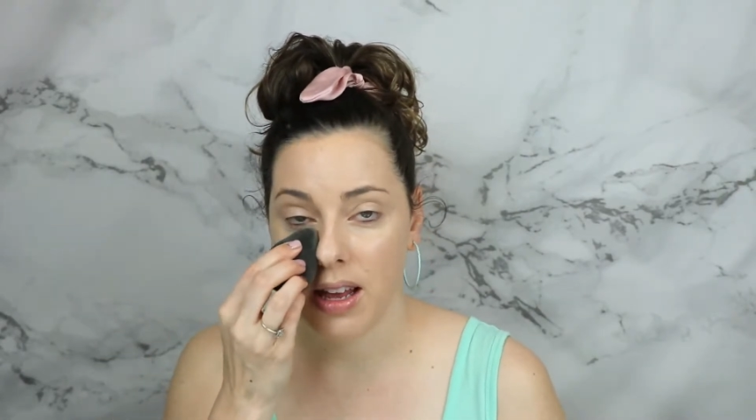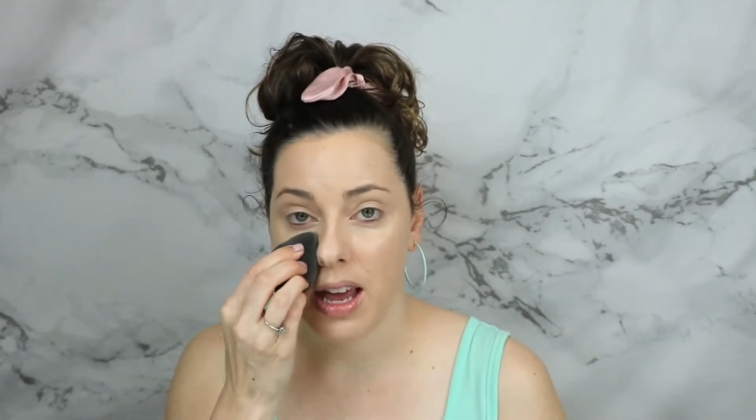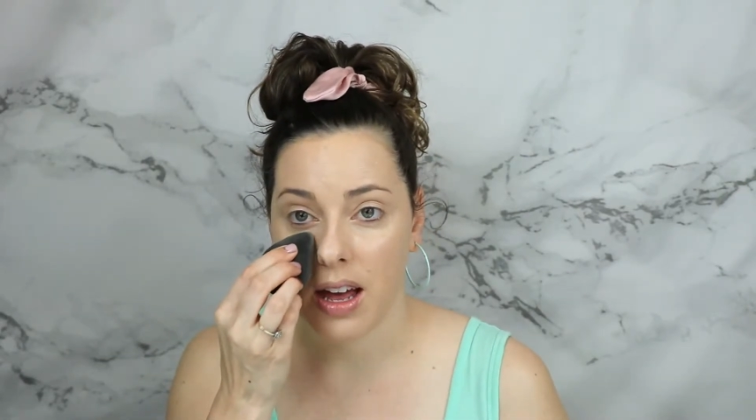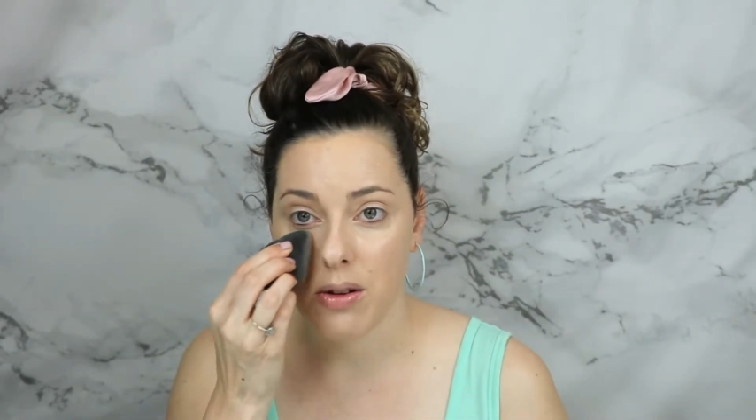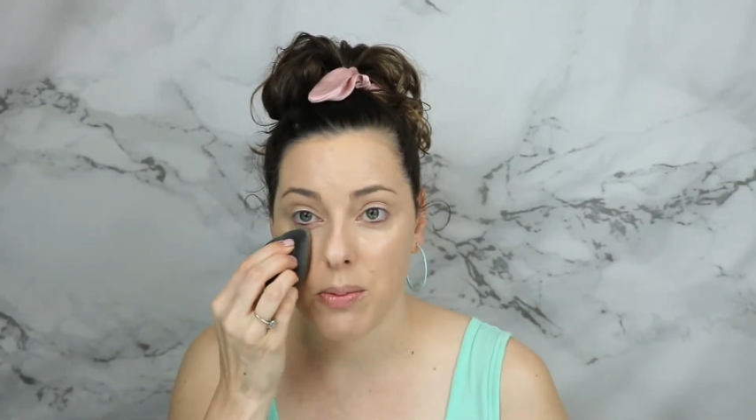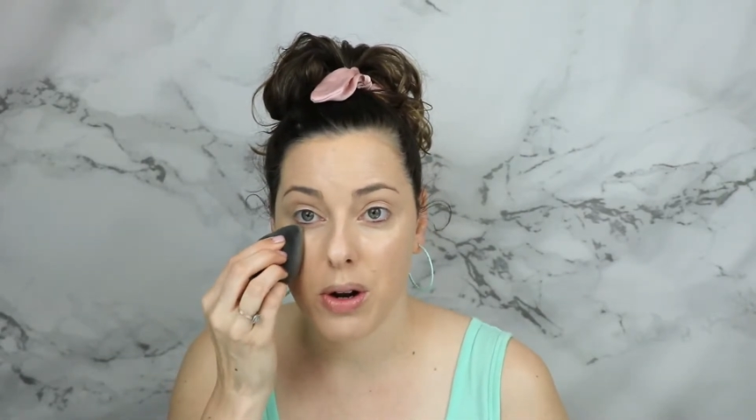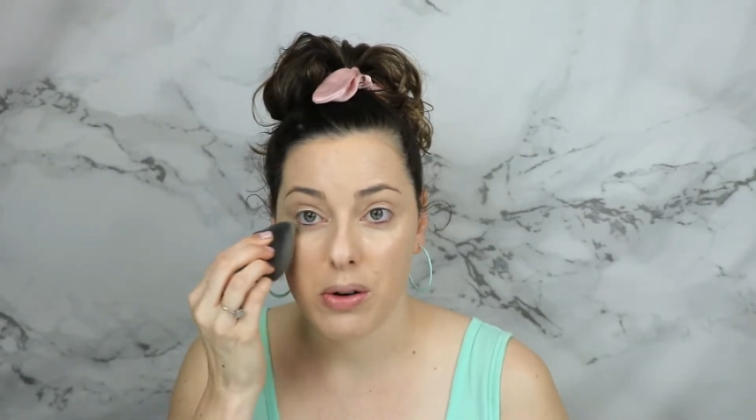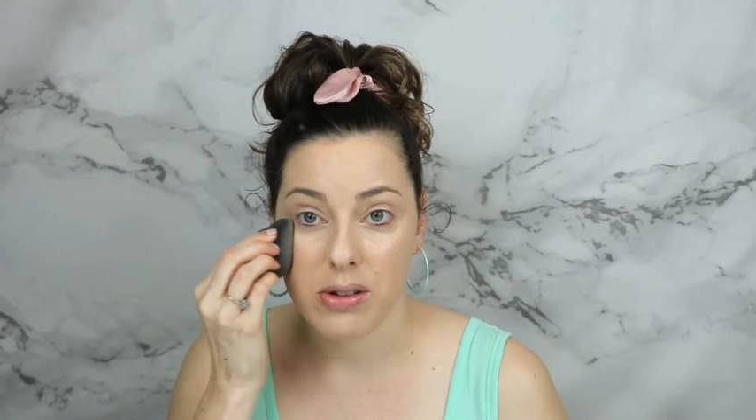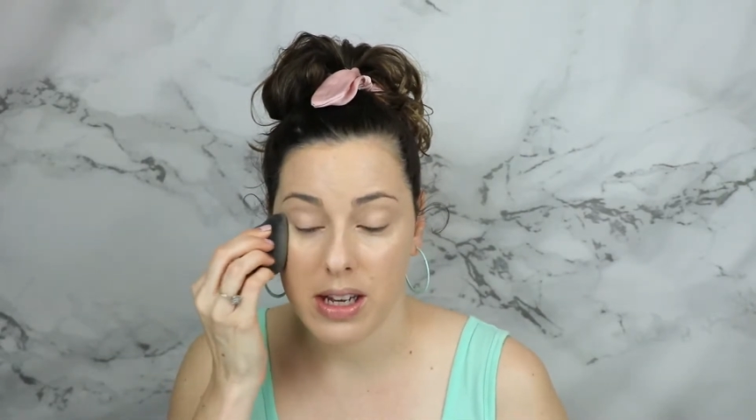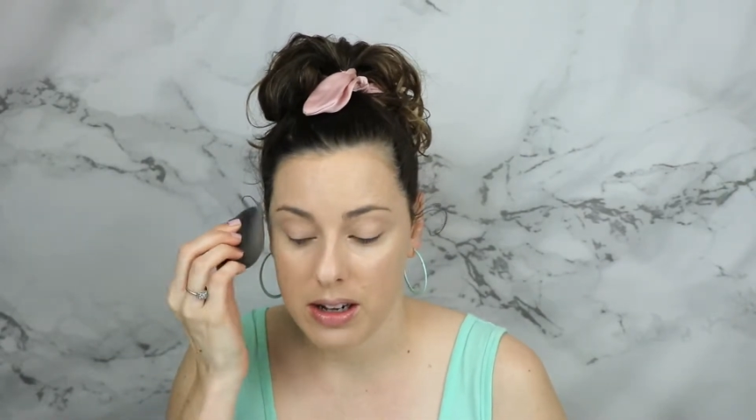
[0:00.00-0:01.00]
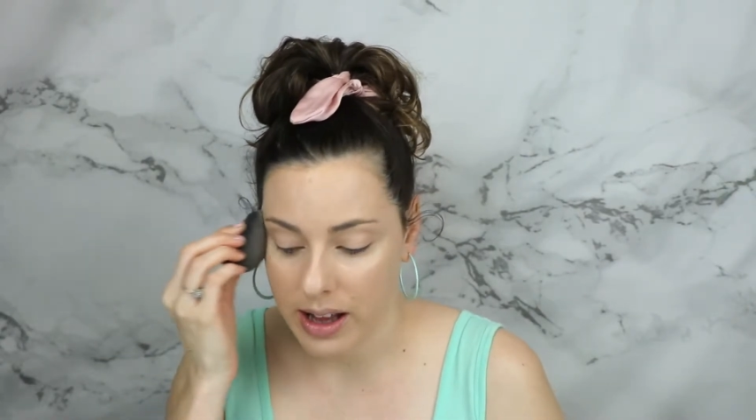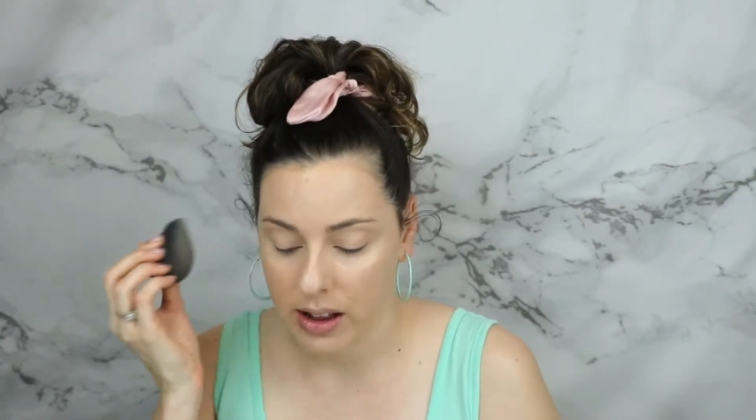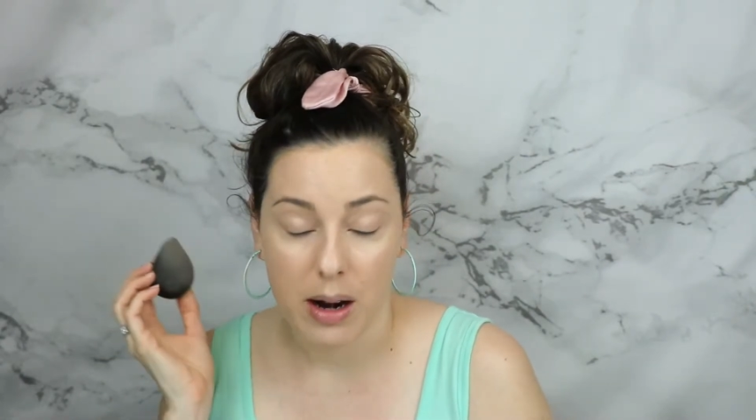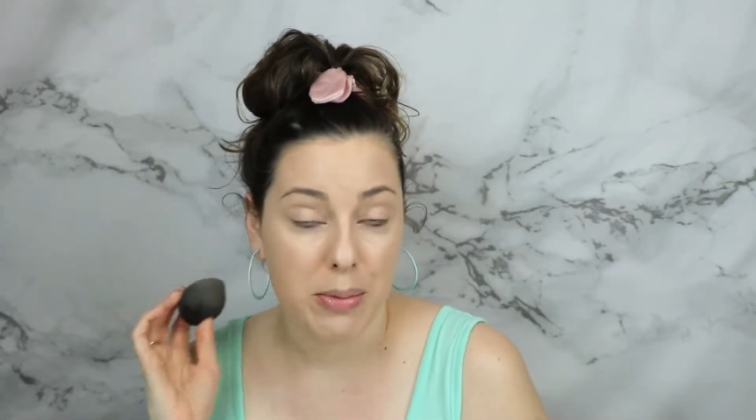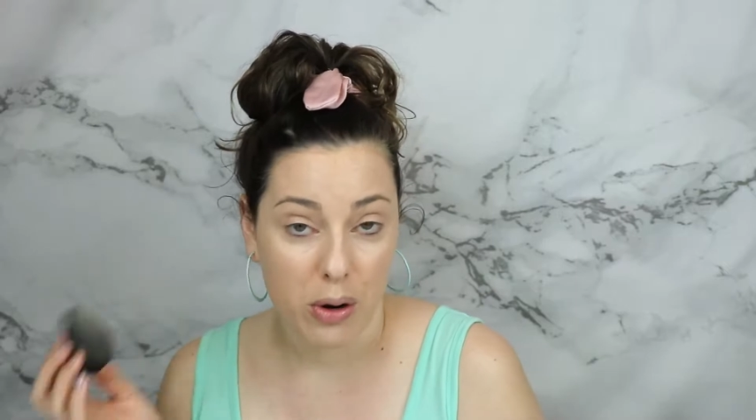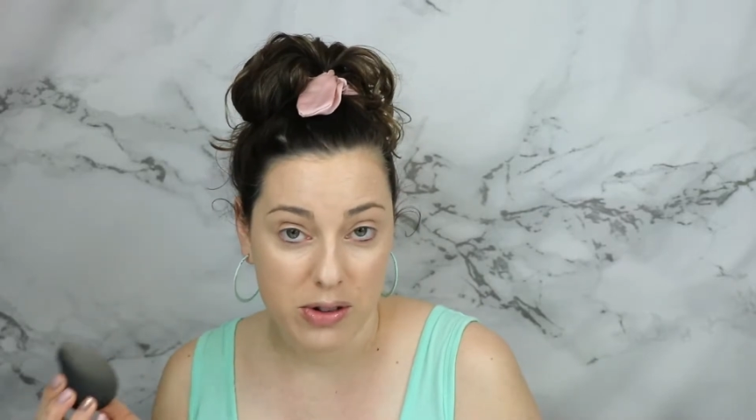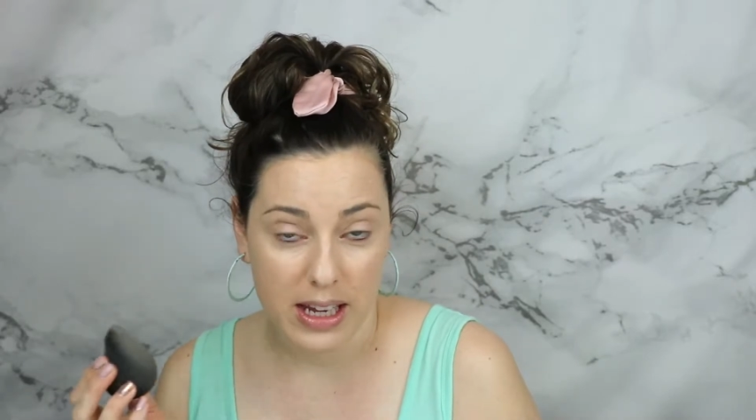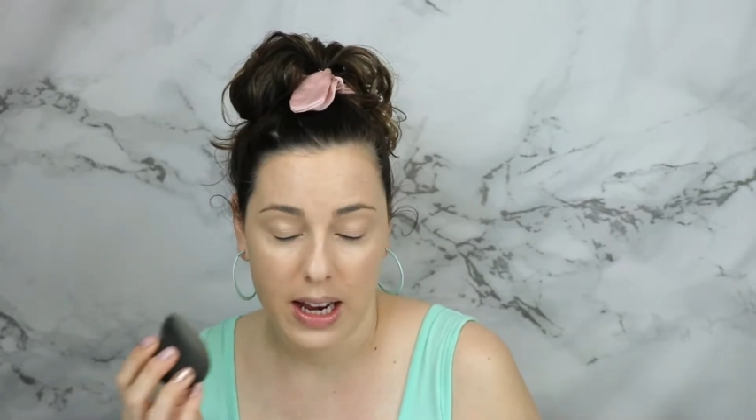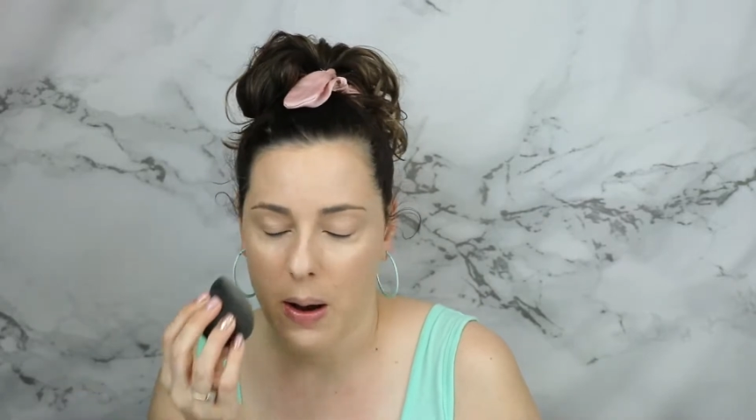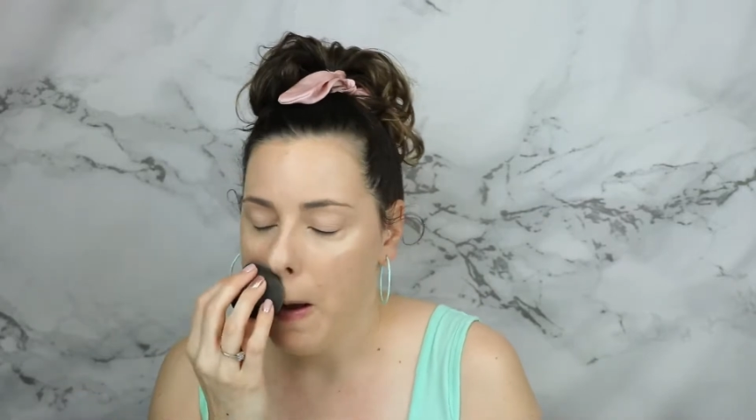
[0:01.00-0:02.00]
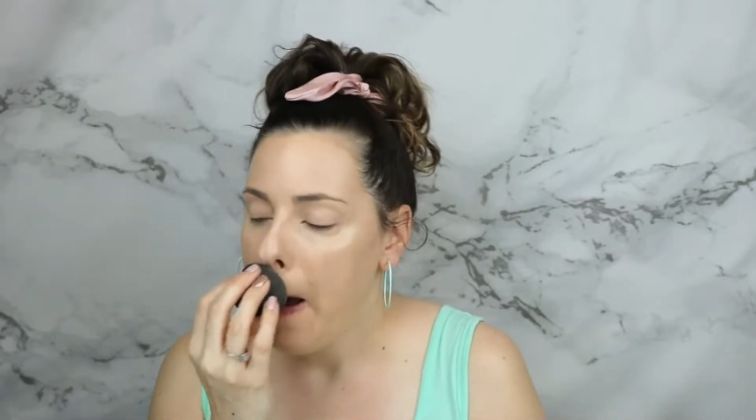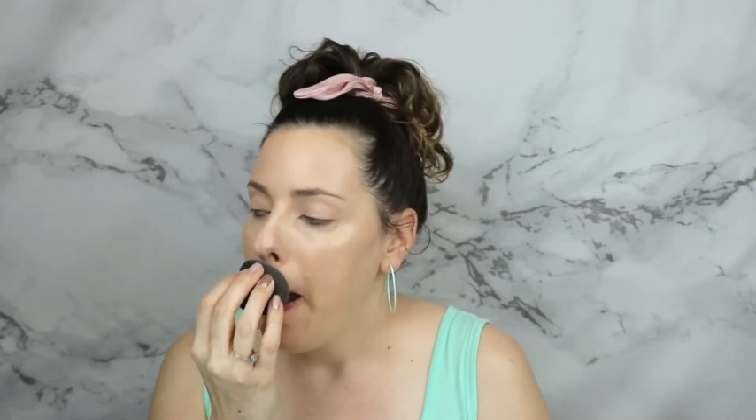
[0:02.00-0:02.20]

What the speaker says: and protein, like a lot of protein.